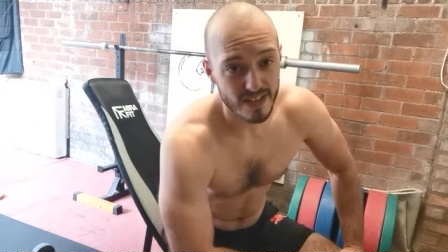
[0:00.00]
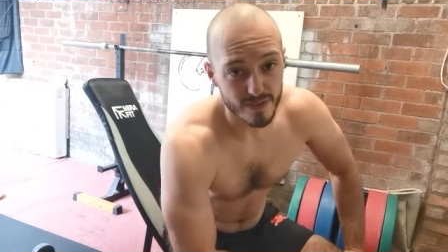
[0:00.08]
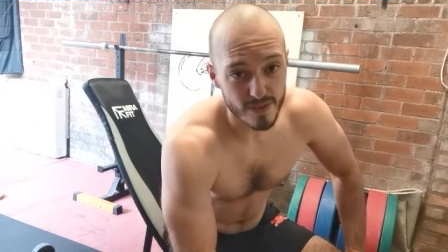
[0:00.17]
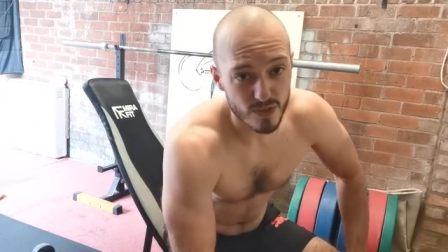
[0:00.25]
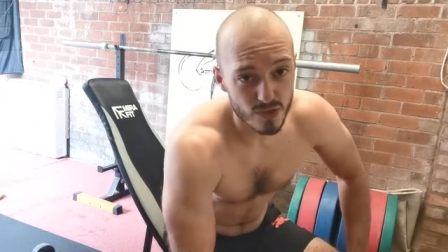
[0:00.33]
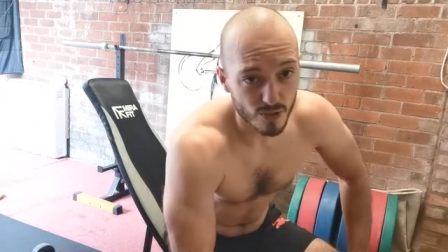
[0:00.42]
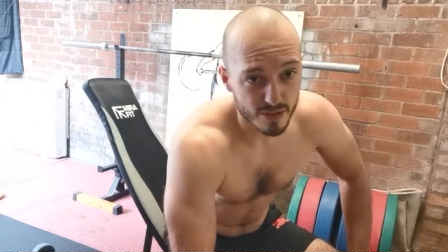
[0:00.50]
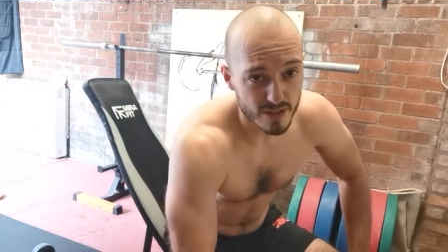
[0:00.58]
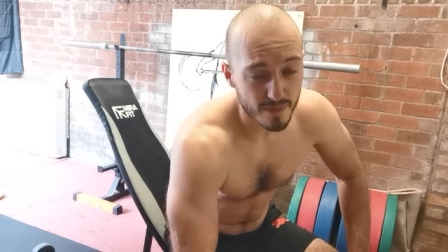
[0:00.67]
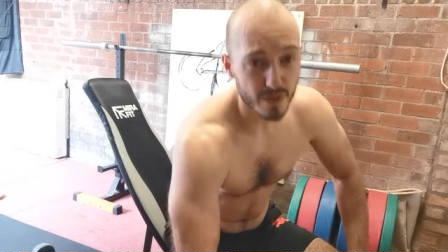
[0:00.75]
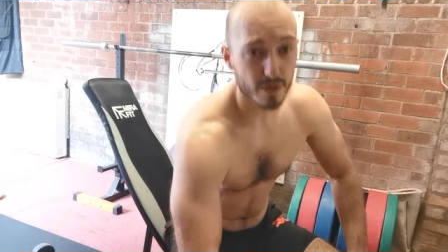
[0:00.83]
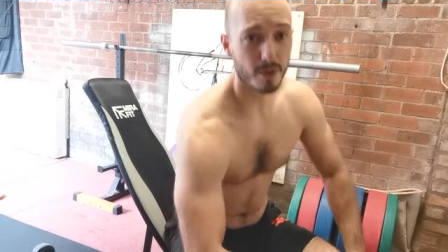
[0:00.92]
If you've struggled
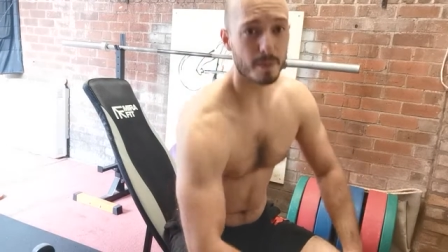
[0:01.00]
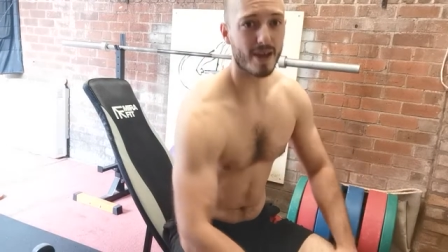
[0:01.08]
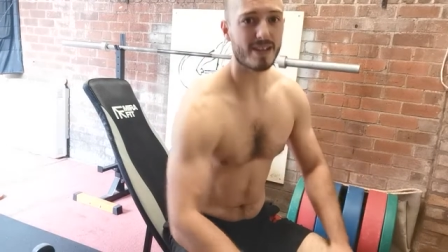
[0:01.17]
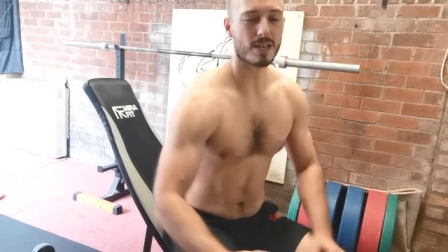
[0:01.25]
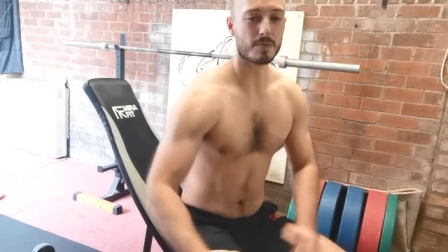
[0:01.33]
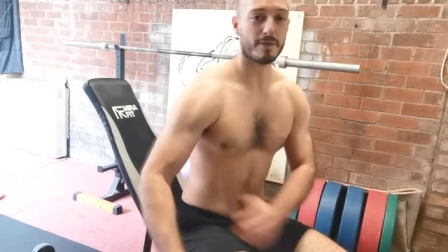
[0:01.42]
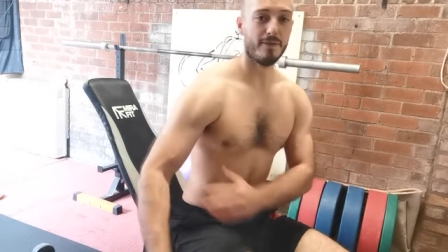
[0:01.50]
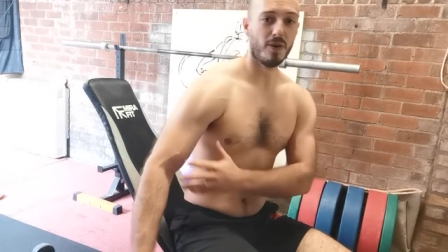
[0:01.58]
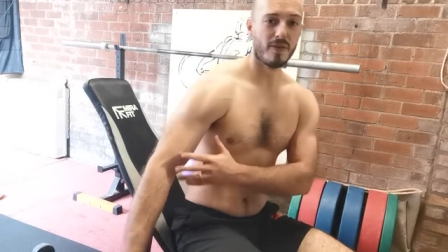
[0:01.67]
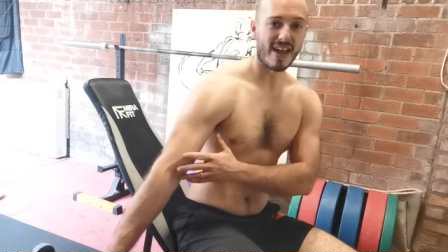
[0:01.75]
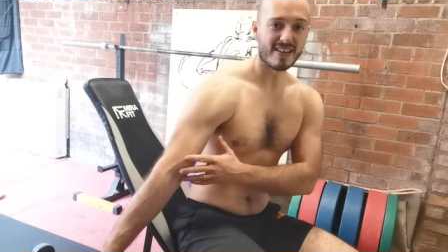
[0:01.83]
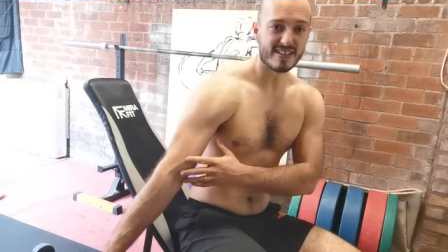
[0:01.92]
to feel your biceps
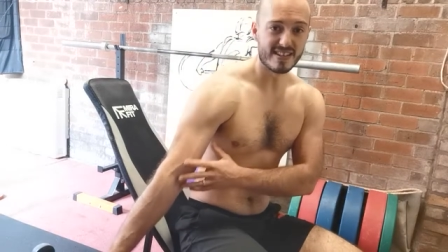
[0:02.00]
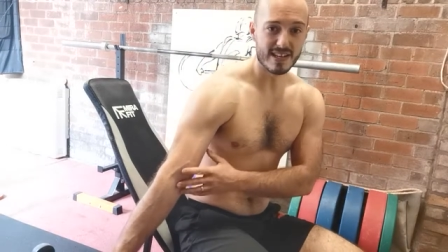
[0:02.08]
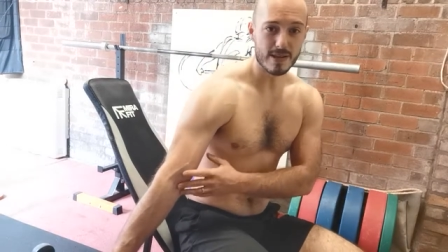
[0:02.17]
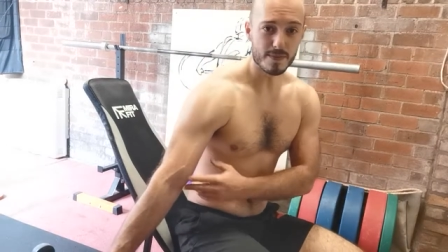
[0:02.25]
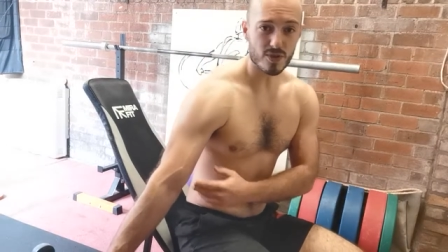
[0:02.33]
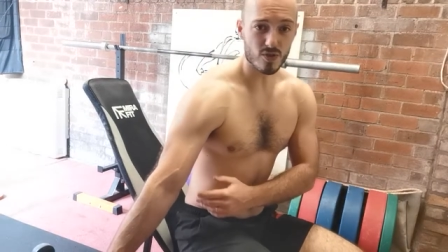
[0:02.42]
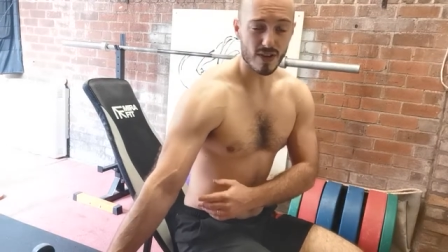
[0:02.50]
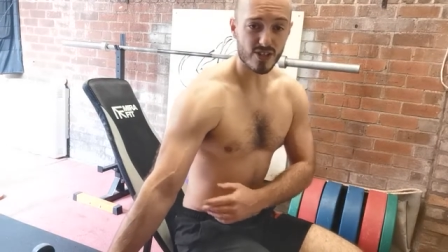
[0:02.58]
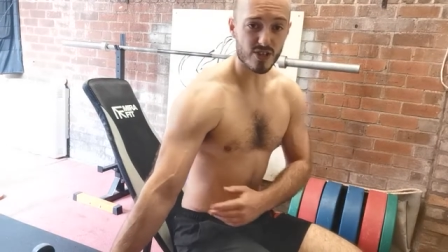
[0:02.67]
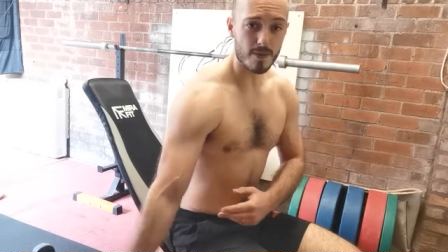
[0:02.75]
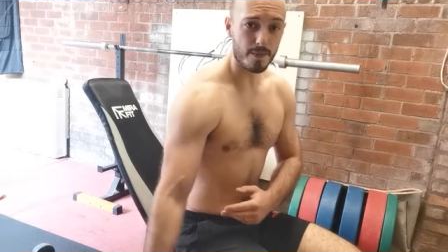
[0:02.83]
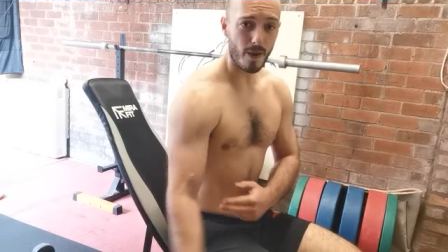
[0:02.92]
before, that deep
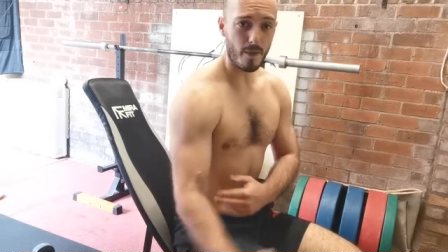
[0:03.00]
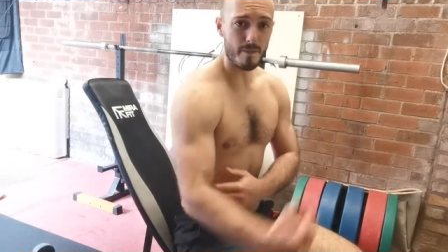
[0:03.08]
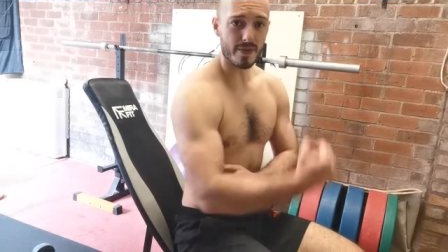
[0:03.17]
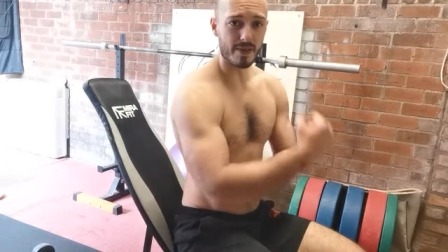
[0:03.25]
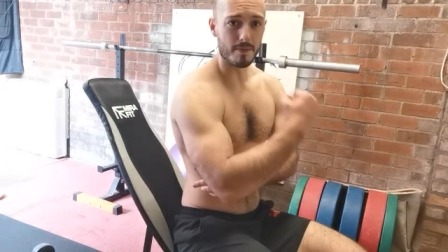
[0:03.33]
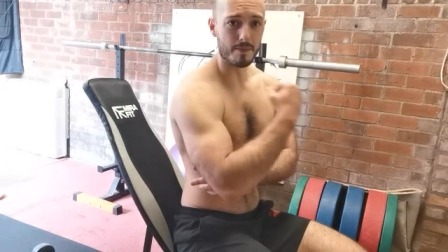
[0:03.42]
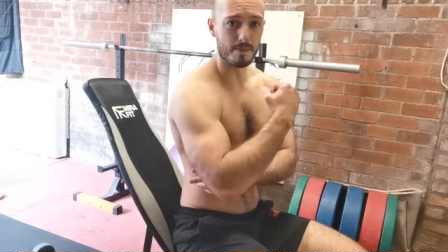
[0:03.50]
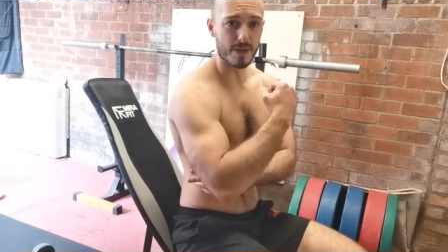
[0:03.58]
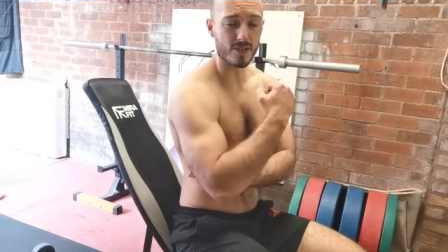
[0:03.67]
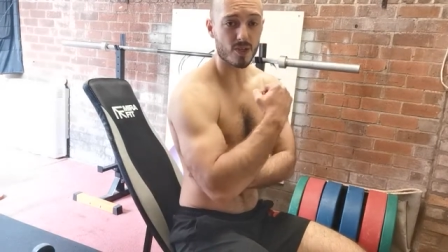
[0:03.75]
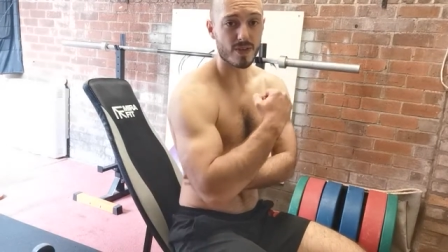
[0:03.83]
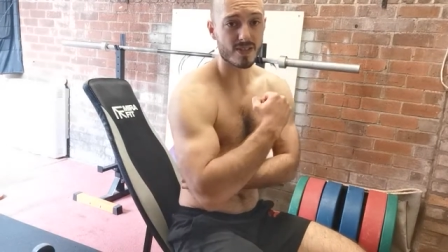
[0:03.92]
stretch at the bottom and that
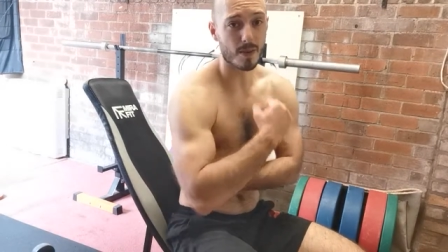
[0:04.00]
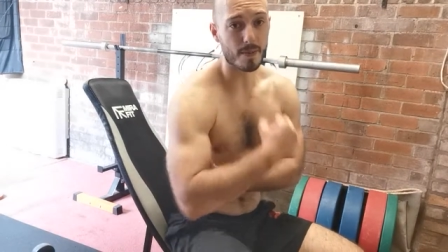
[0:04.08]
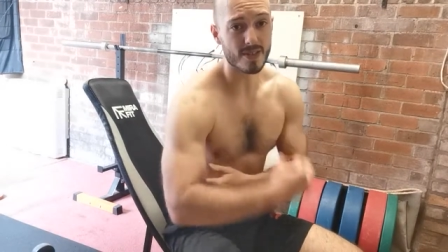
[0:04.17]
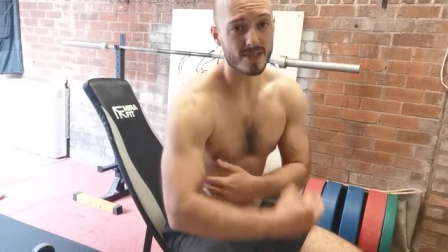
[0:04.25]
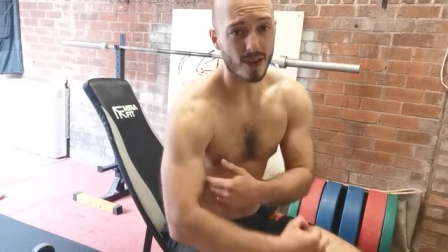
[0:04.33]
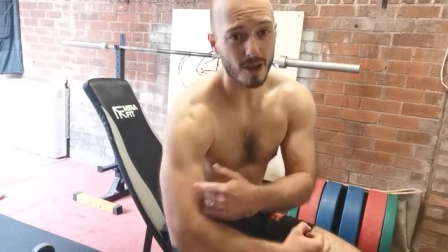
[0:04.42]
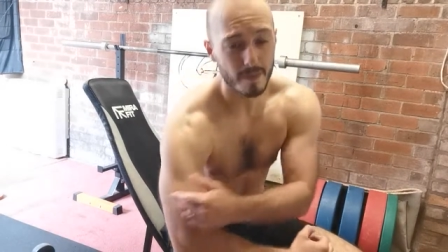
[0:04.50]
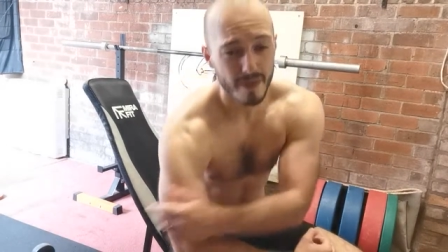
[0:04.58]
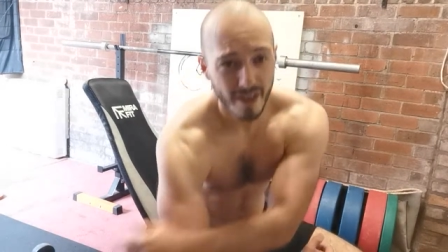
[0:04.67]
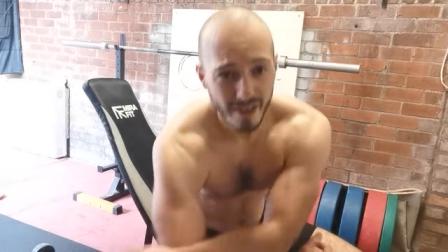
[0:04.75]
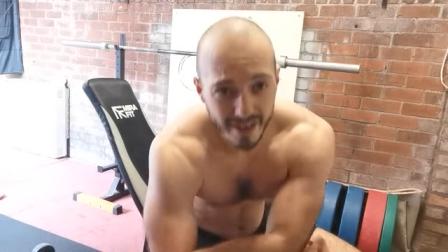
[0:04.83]
big squeeze up at the top,